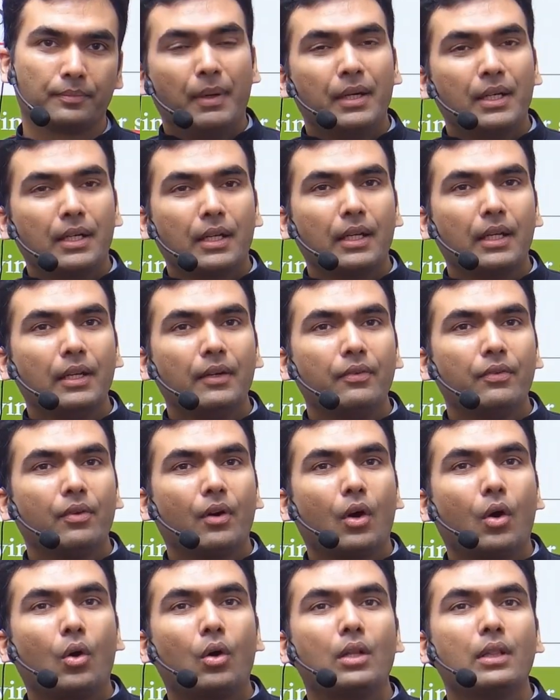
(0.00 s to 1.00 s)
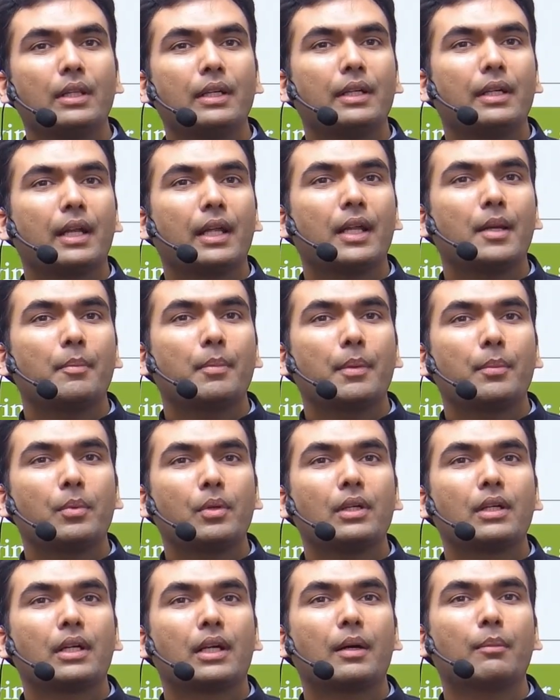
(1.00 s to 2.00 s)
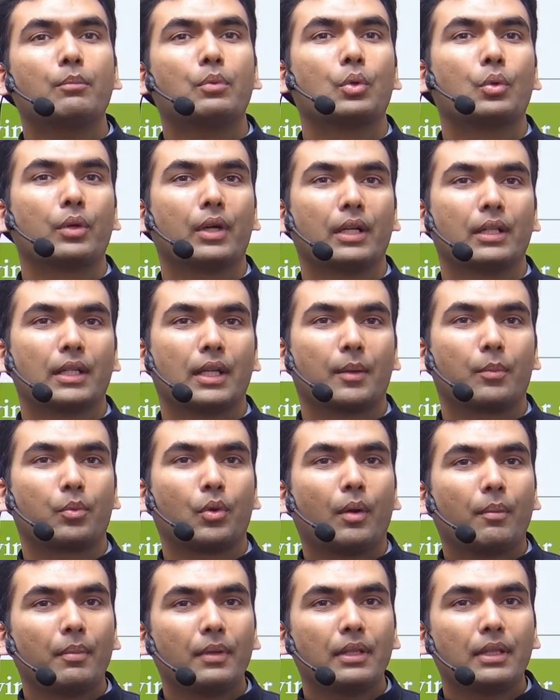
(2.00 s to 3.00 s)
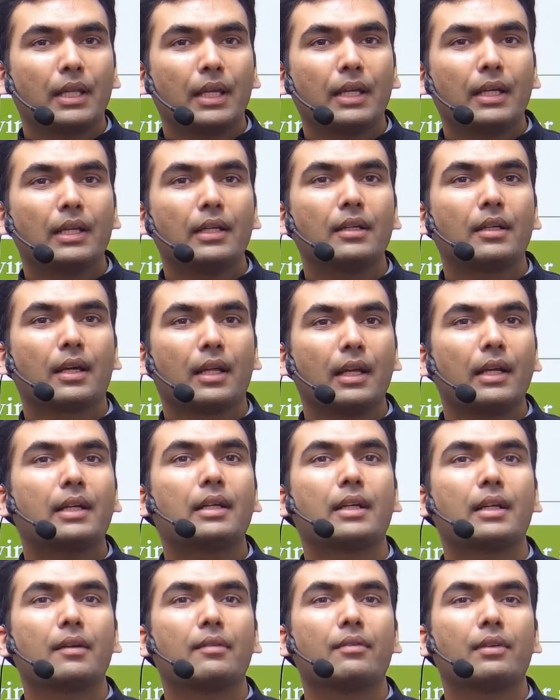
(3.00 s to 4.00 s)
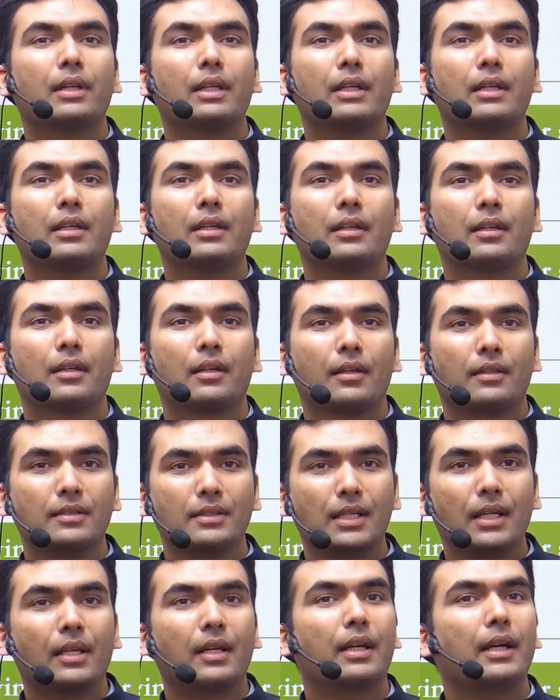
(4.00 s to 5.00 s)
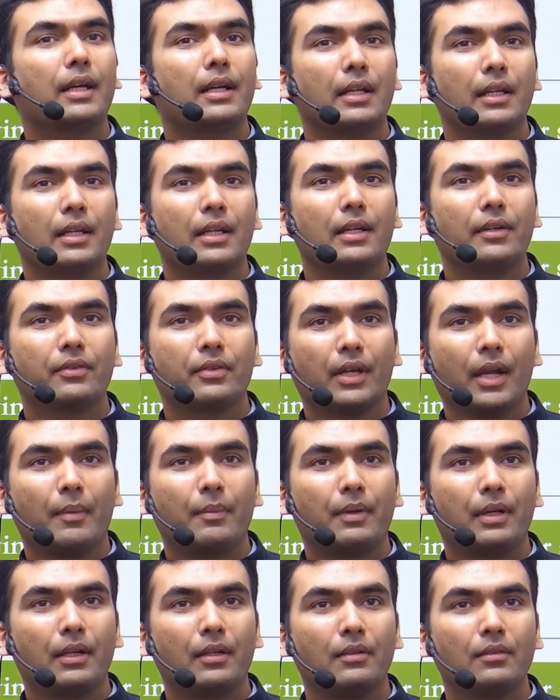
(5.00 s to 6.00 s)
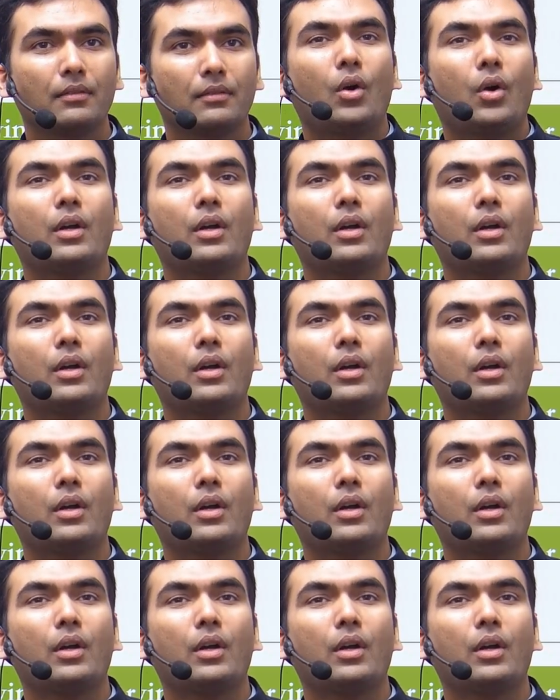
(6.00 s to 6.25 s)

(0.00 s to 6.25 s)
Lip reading: But if all the 10 people come together, probably they can collectively generate enough capital.